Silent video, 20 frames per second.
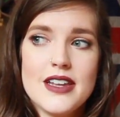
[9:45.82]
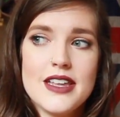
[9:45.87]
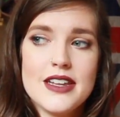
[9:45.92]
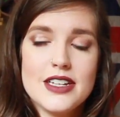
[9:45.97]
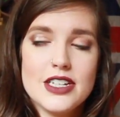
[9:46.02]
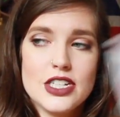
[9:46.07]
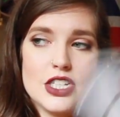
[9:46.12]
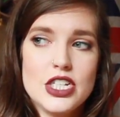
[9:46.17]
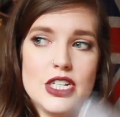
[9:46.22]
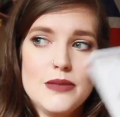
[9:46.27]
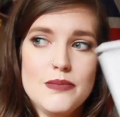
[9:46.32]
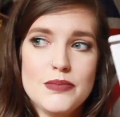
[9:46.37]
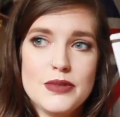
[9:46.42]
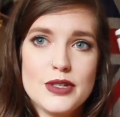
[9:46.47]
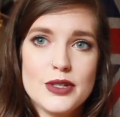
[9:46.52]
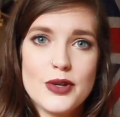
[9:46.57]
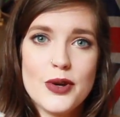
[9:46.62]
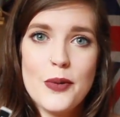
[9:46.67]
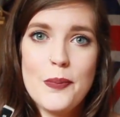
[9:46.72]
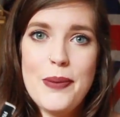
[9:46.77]
and cheap
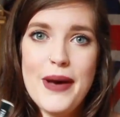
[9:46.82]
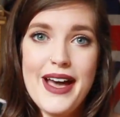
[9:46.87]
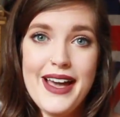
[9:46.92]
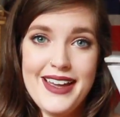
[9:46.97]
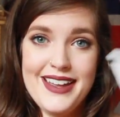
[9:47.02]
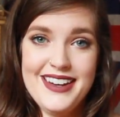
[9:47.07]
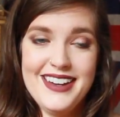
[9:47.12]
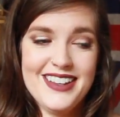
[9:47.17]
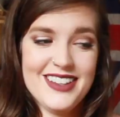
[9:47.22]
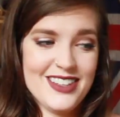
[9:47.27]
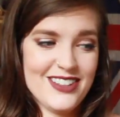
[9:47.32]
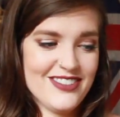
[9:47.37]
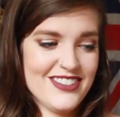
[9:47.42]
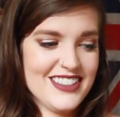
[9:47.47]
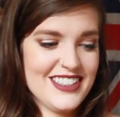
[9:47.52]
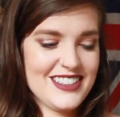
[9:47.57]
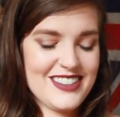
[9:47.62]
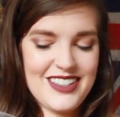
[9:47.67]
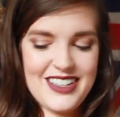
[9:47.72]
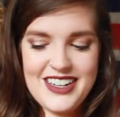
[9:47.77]
to go buy another
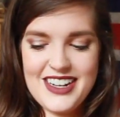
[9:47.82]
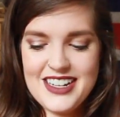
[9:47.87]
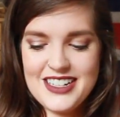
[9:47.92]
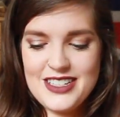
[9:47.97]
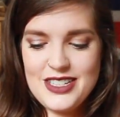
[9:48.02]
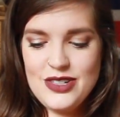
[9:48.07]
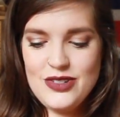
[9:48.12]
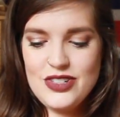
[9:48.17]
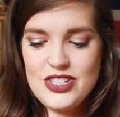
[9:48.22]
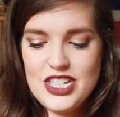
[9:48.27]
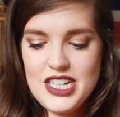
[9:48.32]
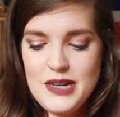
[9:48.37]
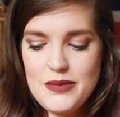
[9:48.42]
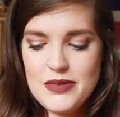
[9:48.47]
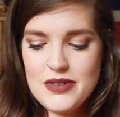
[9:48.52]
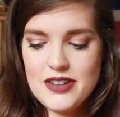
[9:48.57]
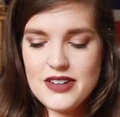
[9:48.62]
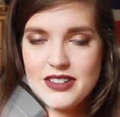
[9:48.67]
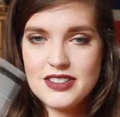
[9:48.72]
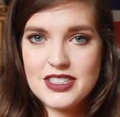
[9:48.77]
one. So I got two
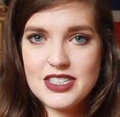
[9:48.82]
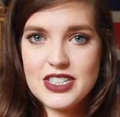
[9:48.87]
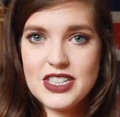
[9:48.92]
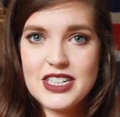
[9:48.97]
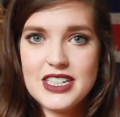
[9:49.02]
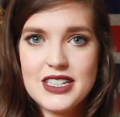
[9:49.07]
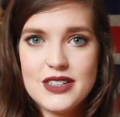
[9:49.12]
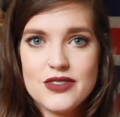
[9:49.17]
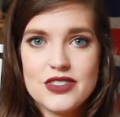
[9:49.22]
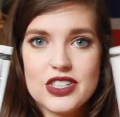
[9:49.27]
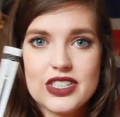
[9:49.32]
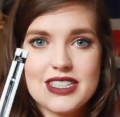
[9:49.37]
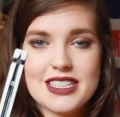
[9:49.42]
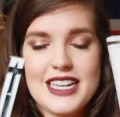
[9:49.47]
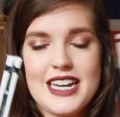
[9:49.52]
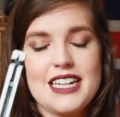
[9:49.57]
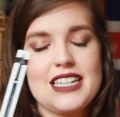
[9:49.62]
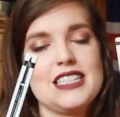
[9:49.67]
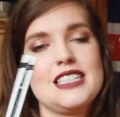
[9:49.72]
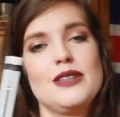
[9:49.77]
cheaper alternatives just to
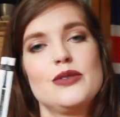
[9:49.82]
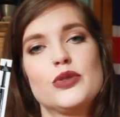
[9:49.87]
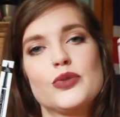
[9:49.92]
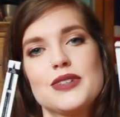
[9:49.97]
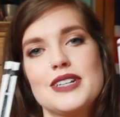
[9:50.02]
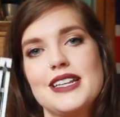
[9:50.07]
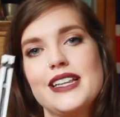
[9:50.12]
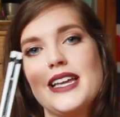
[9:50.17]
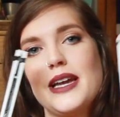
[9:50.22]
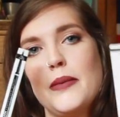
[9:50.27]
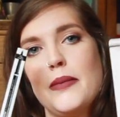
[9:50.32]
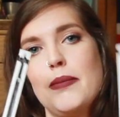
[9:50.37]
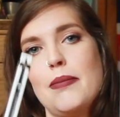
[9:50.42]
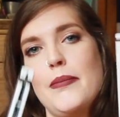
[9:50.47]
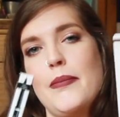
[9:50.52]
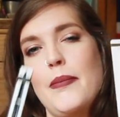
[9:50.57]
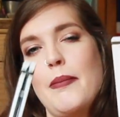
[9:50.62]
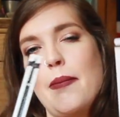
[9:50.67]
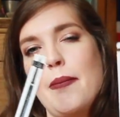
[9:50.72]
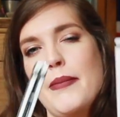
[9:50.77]
kind of see which one I like
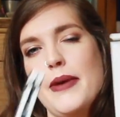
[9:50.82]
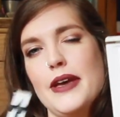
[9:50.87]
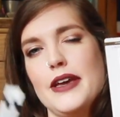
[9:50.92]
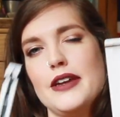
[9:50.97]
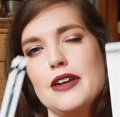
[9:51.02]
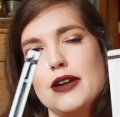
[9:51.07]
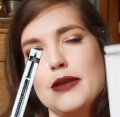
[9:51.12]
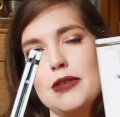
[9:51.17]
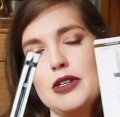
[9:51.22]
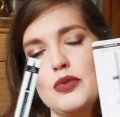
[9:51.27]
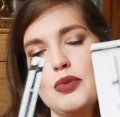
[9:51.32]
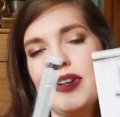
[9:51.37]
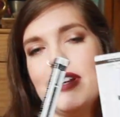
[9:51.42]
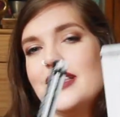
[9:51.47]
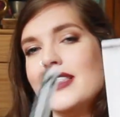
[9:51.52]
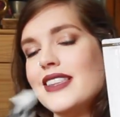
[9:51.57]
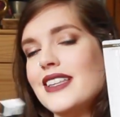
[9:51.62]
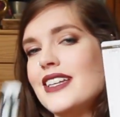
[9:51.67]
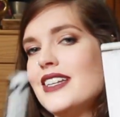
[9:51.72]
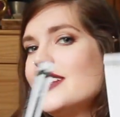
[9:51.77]
better
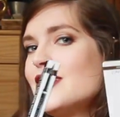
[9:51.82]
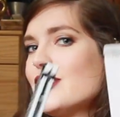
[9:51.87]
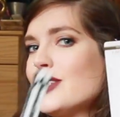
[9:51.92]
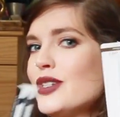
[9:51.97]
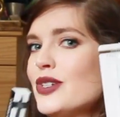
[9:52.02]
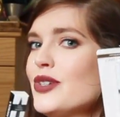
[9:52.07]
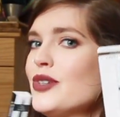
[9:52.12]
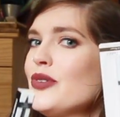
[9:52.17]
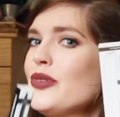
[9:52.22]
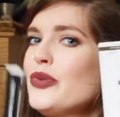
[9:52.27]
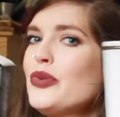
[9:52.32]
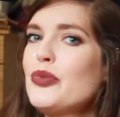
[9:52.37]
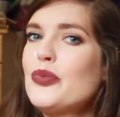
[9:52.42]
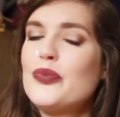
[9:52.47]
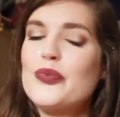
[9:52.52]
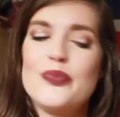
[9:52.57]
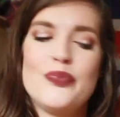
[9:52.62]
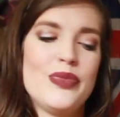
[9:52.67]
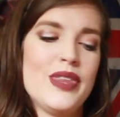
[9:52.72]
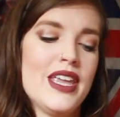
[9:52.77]
between these two.
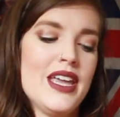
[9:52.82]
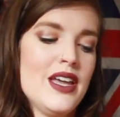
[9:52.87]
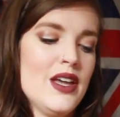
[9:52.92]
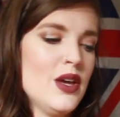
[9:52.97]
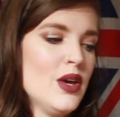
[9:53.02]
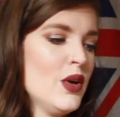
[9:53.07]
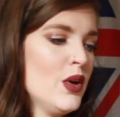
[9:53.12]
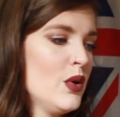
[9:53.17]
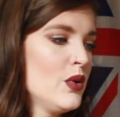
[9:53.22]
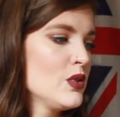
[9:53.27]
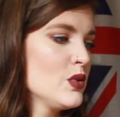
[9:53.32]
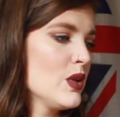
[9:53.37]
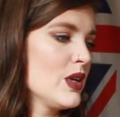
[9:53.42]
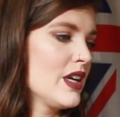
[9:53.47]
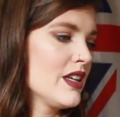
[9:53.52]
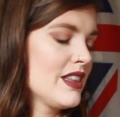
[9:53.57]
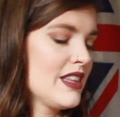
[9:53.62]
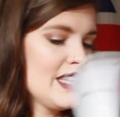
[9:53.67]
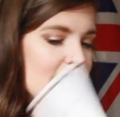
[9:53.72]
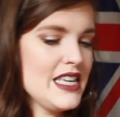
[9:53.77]
So I
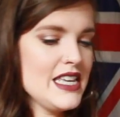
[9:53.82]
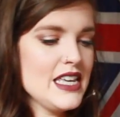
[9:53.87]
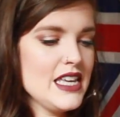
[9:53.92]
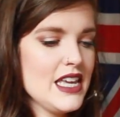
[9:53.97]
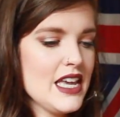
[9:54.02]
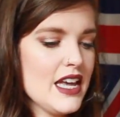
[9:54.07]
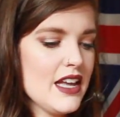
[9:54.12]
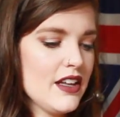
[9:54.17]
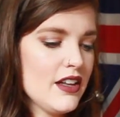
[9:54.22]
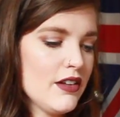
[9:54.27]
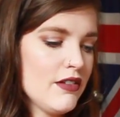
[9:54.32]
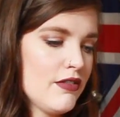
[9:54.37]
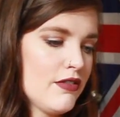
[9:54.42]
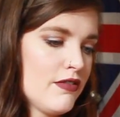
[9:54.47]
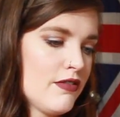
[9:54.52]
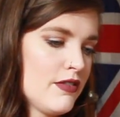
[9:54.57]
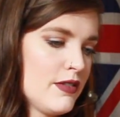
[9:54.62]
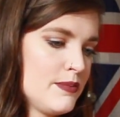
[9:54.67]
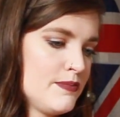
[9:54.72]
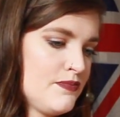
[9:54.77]
got the
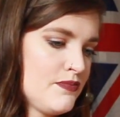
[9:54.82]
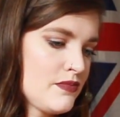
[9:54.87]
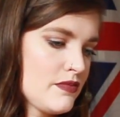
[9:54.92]
e.l.f.